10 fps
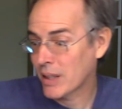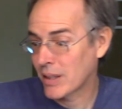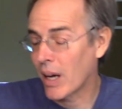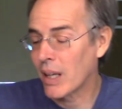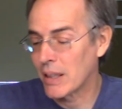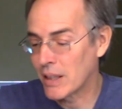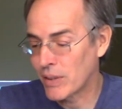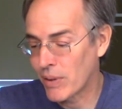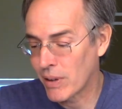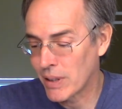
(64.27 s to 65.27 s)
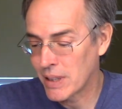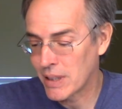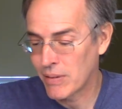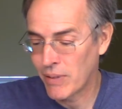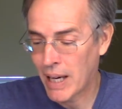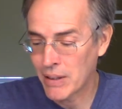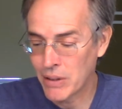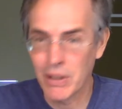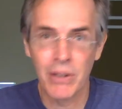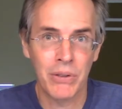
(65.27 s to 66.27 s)
solid as far as value
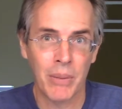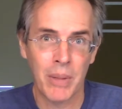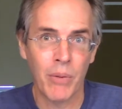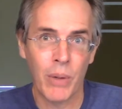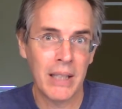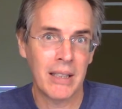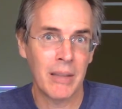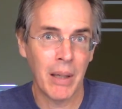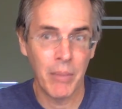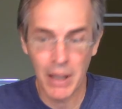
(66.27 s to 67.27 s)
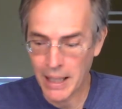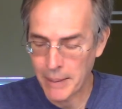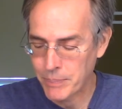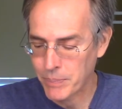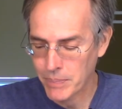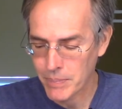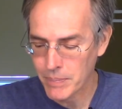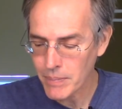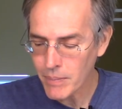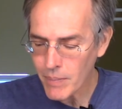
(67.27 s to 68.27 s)
goes, so I'm not wasting my money.
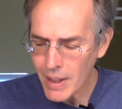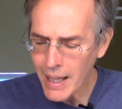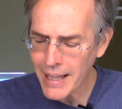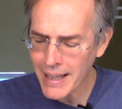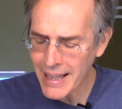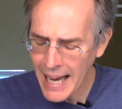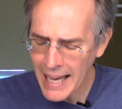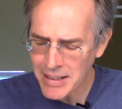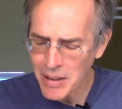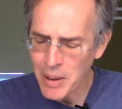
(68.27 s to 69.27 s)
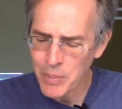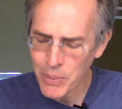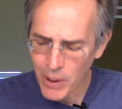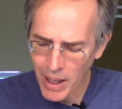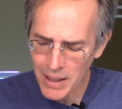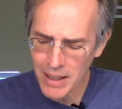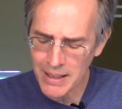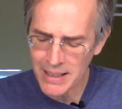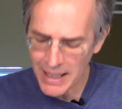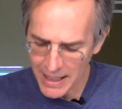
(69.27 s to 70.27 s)
And that
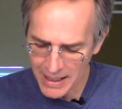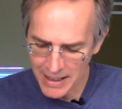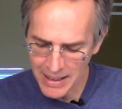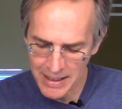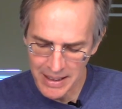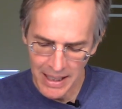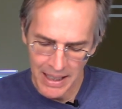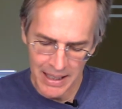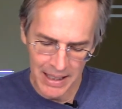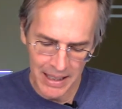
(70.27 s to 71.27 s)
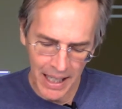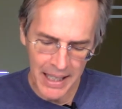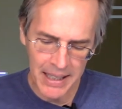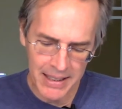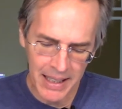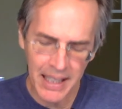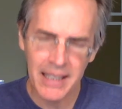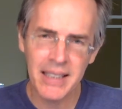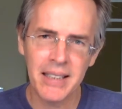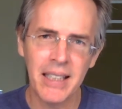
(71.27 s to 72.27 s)
product is the
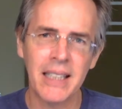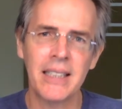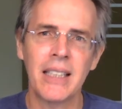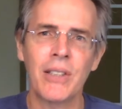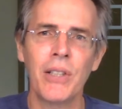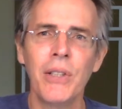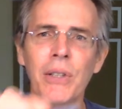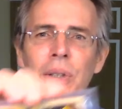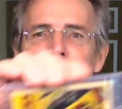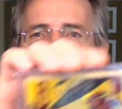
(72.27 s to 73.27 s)
1962